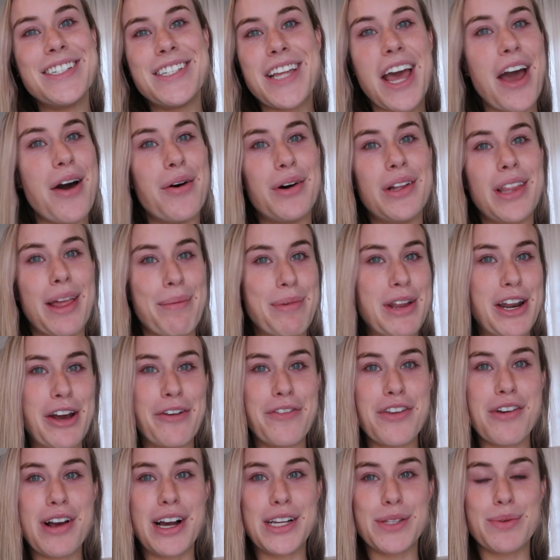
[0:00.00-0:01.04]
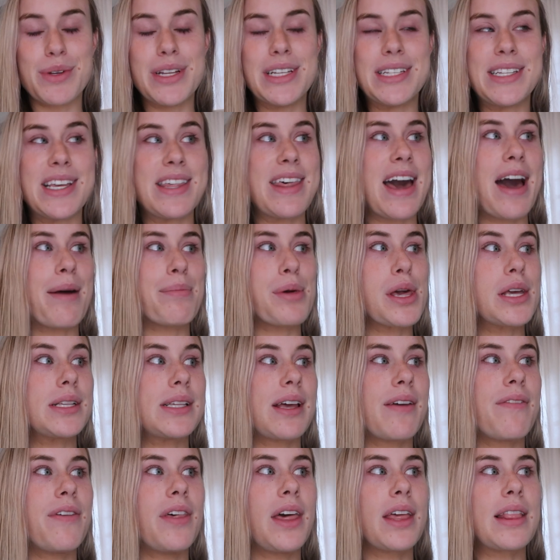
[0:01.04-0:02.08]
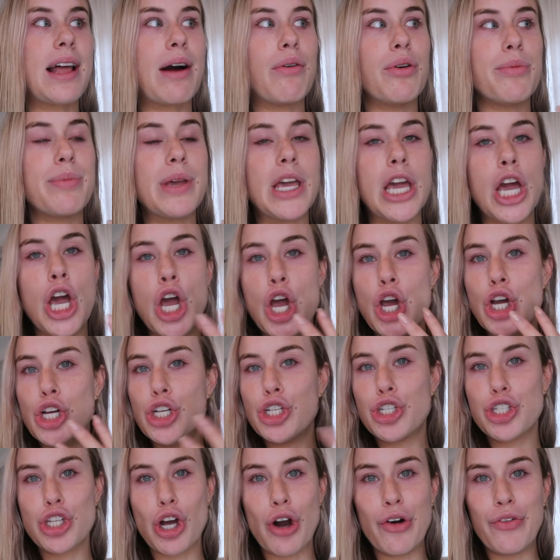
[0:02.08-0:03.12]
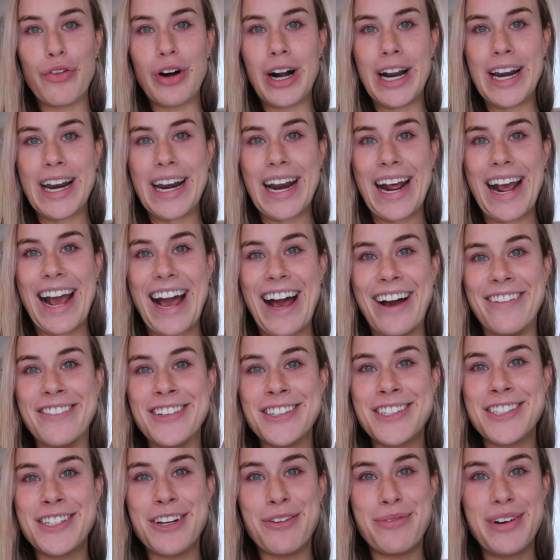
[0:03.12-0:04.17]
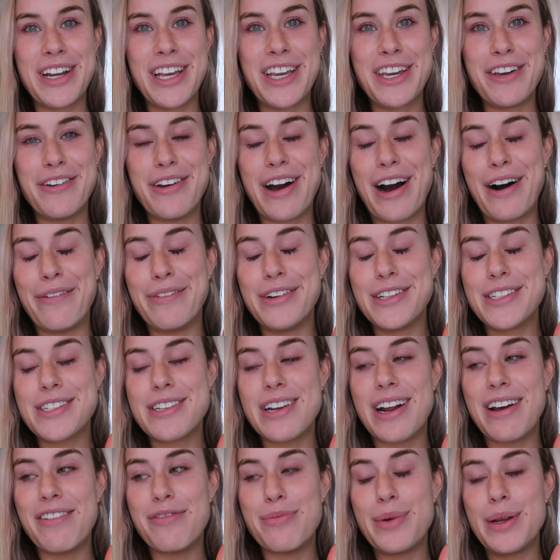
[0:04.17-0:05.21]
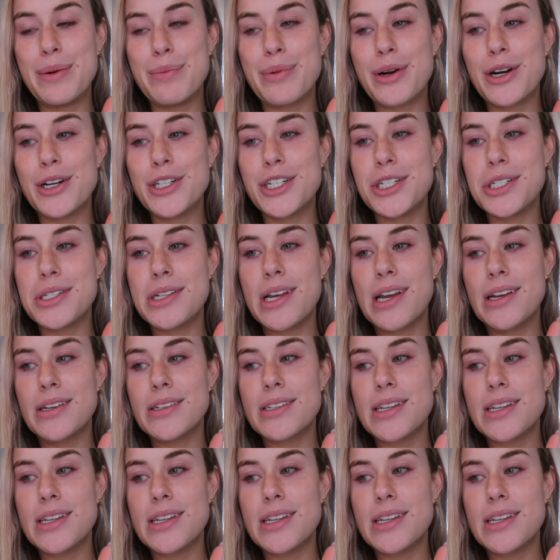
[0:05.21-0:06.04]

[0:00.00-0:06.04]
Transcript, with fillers: so let me know if you guys want to see that because I feel like that would be so fun and I have so many cute outfits that I've been purchasing.